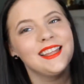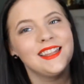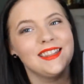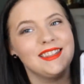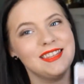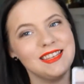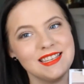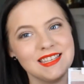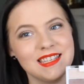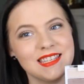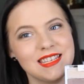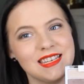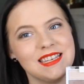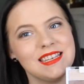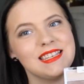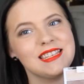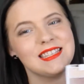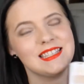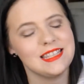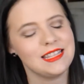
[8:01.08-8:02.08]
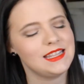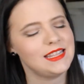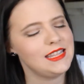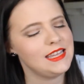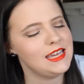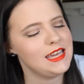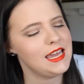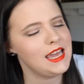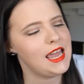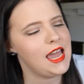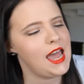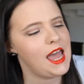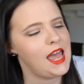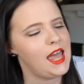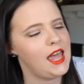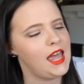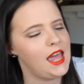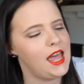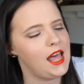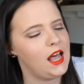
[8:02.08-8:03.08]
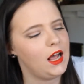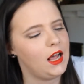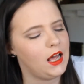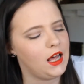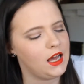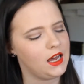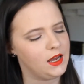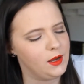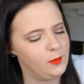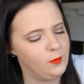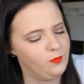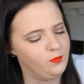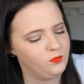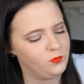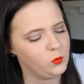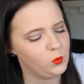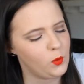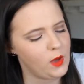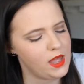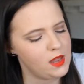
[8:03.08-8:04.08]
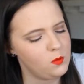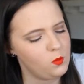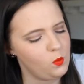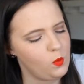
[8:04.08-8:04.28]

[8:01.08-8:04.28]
This is the Wet